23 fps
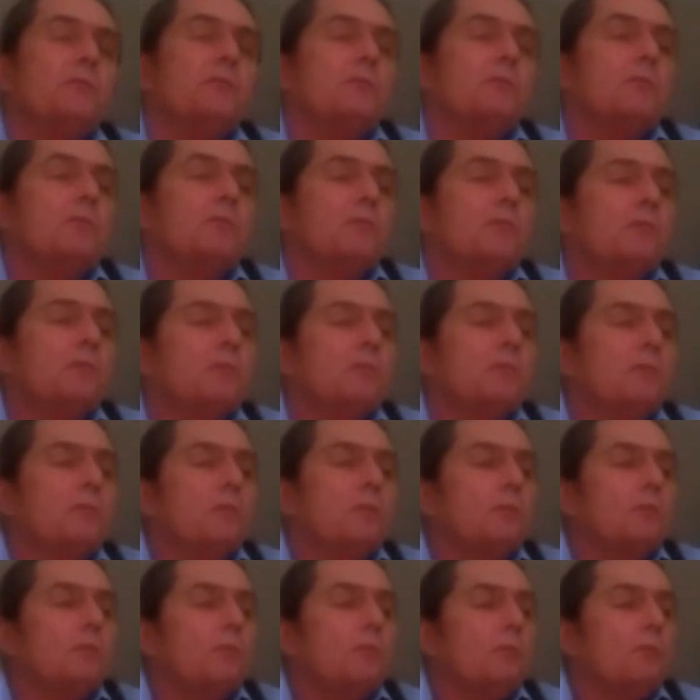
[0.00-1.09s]

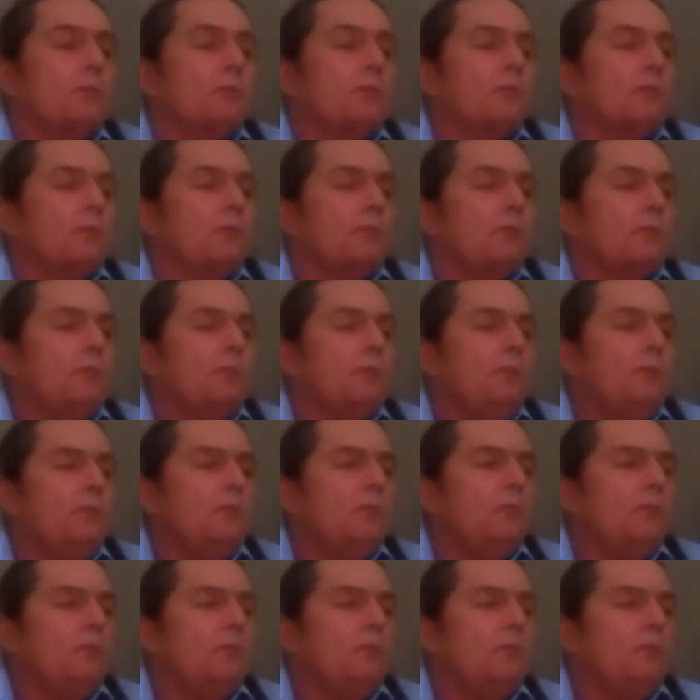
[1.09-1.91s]
Nothing is said.